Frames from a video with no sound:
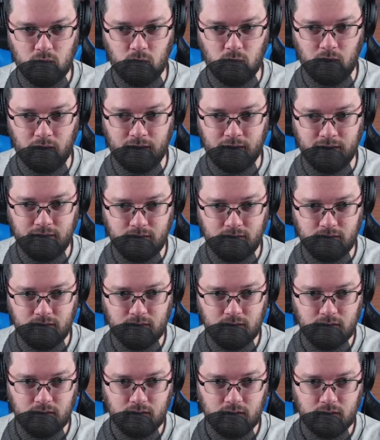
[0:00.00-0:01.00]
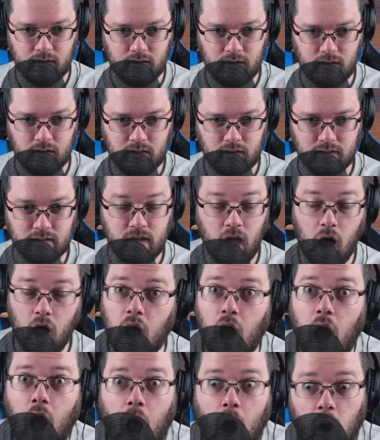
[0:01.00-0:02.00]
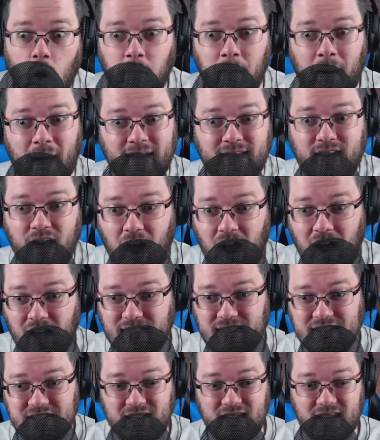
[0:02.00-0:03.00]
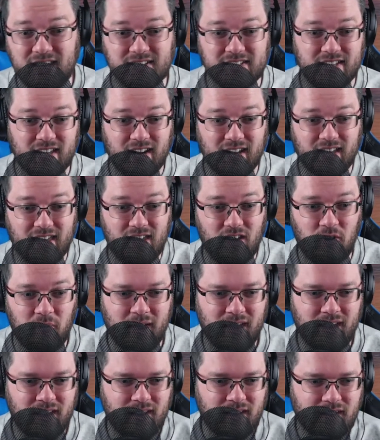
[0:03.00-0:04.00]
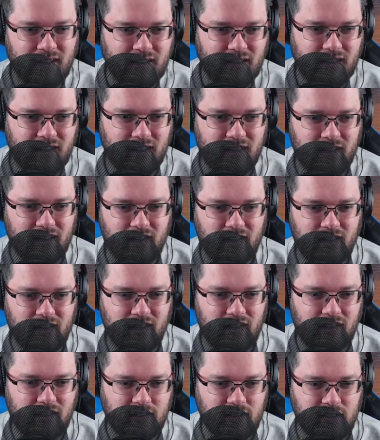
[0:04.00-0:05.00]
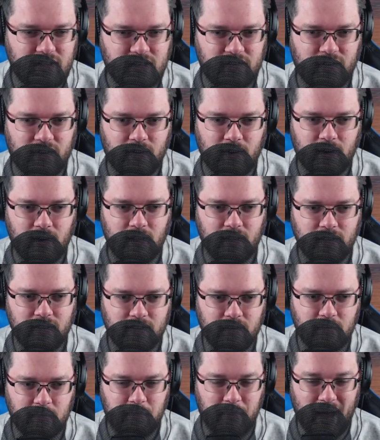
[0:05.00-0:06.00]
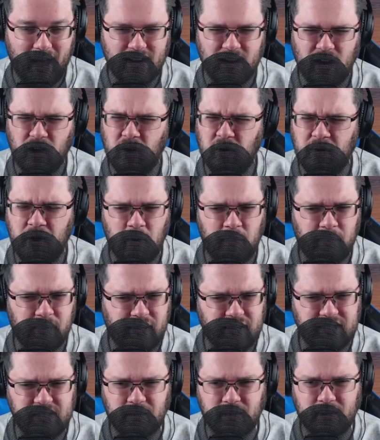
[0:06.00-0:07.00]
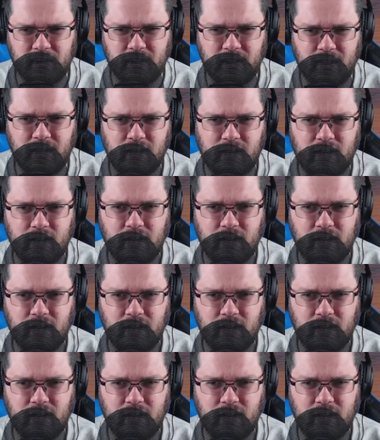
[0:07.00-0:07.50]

One. Oh my god, this thing is gonna kill me. Doesn't affect Growlithe. Bite. Oh no, please don't kill it.